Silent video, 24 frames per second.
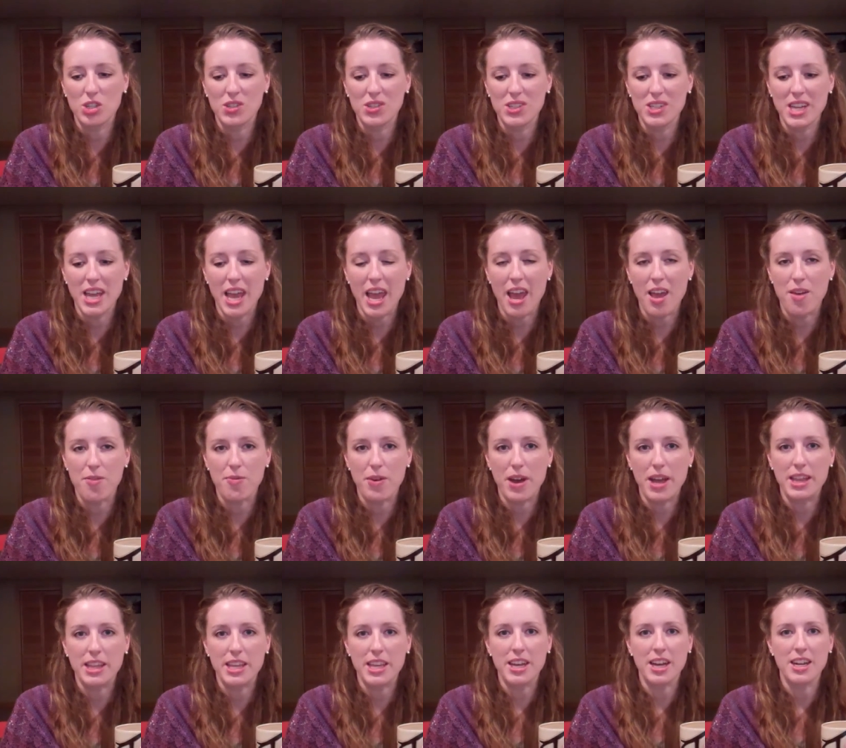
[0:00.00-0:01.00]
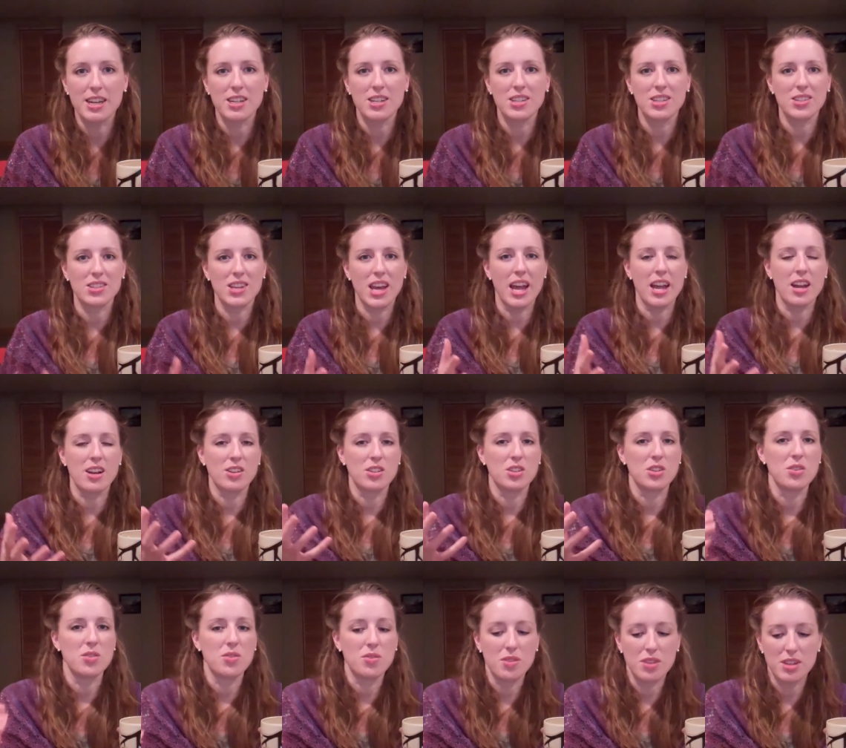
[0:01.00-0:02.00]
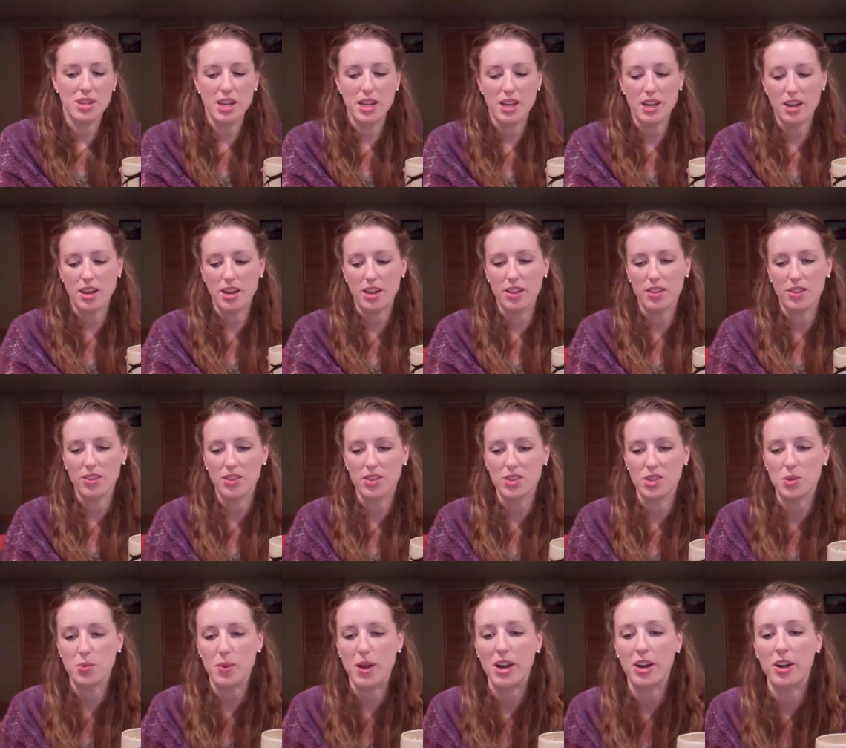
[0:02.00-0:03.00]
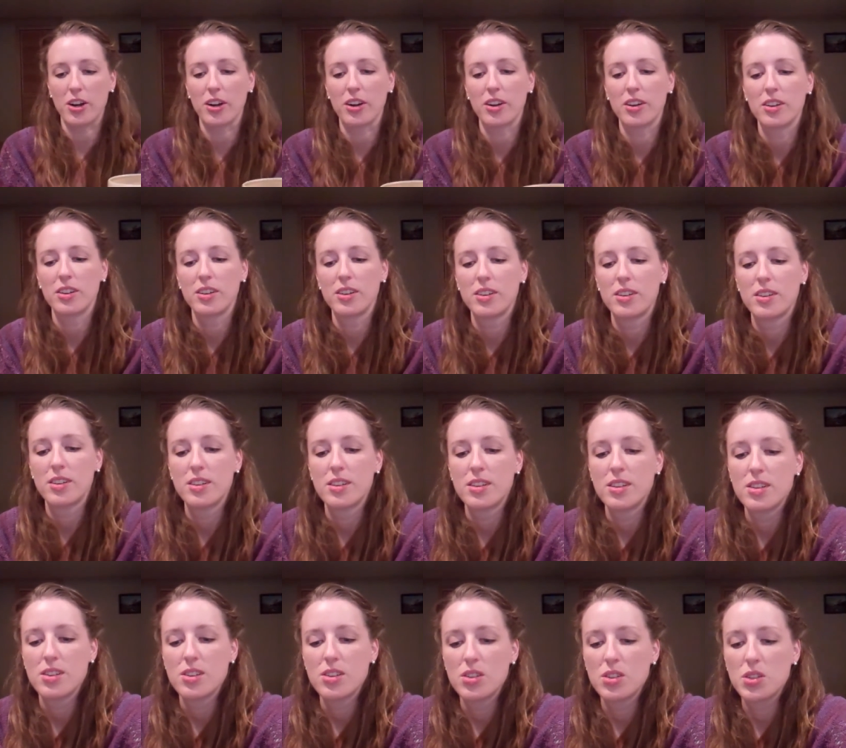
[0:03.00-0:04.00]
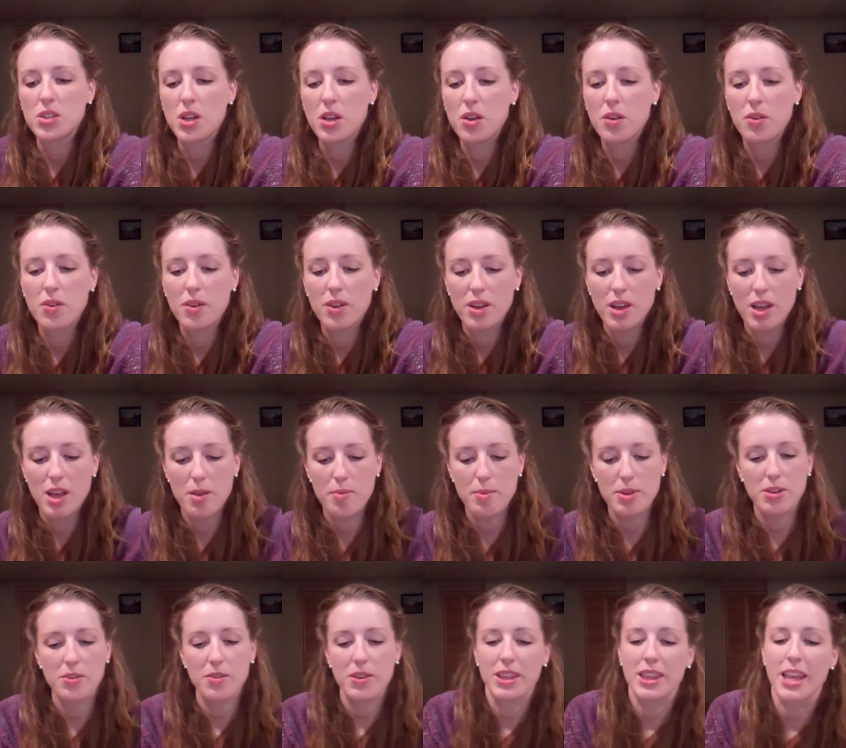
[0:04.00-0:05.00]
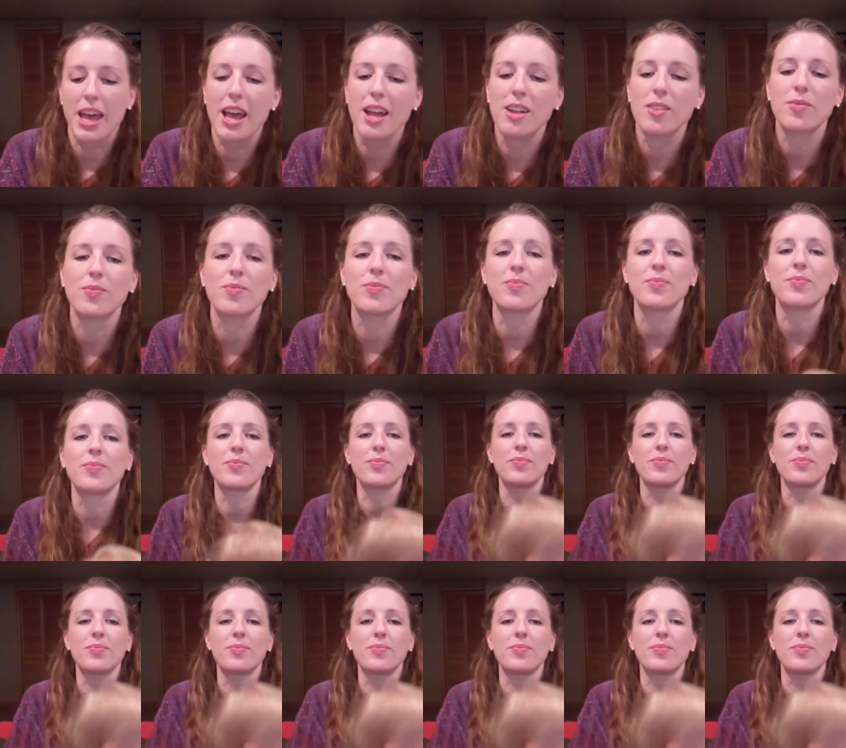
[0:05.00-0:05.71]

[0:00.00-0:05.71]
Just today, I finally got a desire to knit on the sweater. So, I'll be doing that.